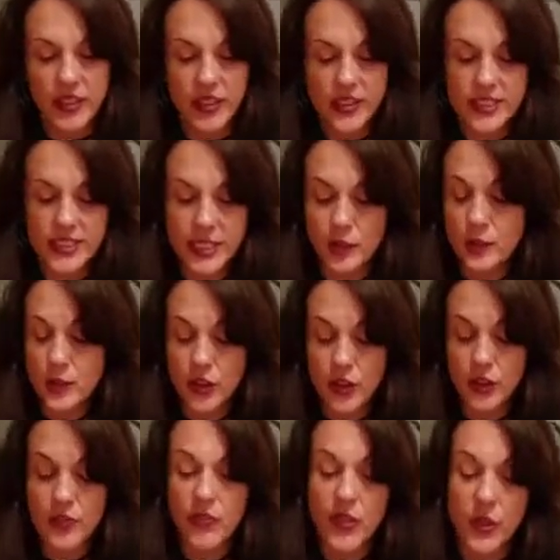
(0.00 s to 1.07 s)
some sort
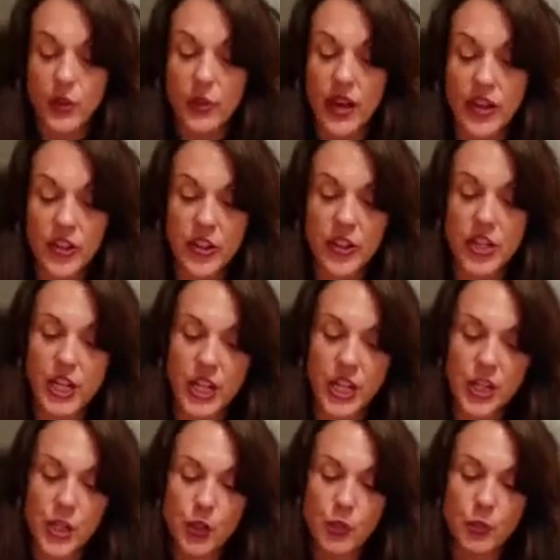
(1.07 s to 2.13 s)
of new energy,
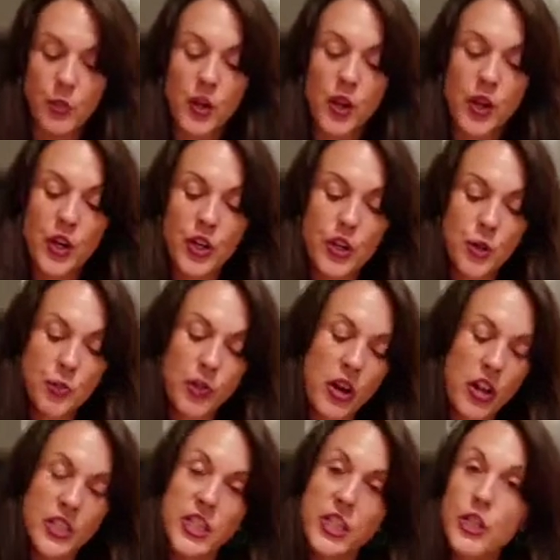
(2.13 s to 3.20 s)
new
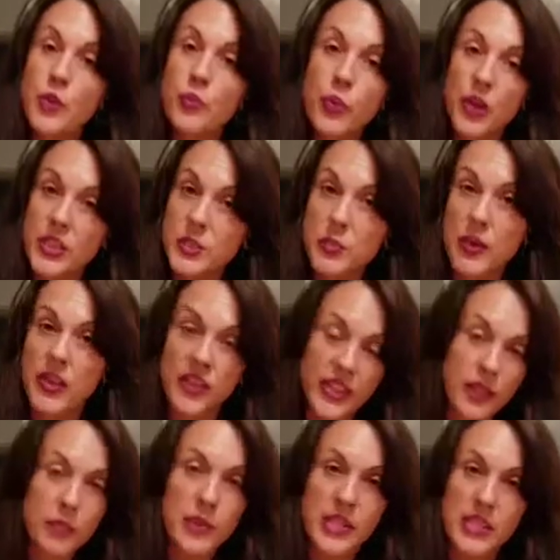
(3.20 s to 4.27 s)
project, new prosperity,
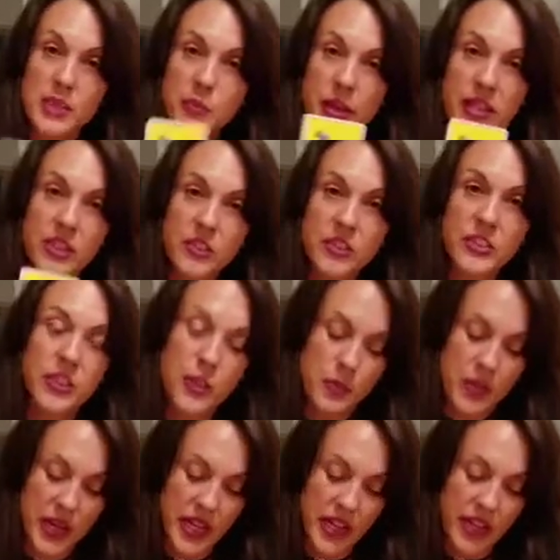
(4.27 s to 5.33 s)
because Pentacles are
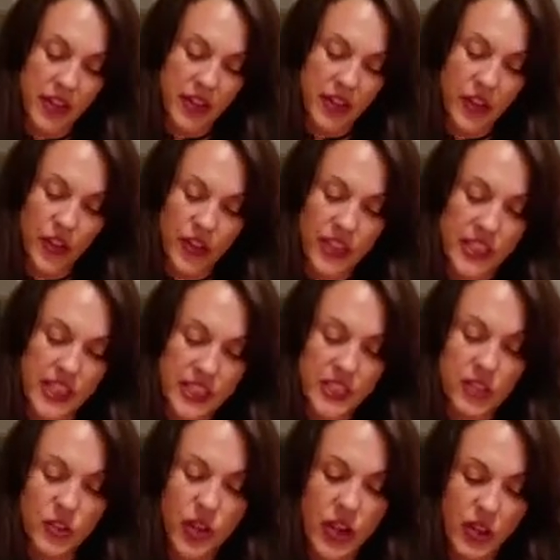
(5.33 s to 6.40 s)
money, earthiness,
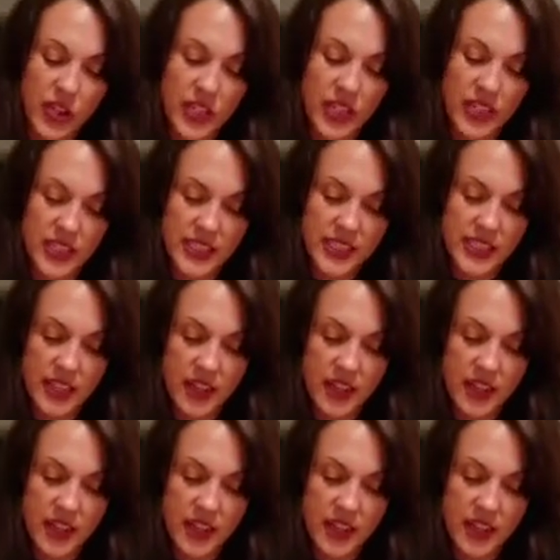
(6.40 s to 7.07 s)
groundedness.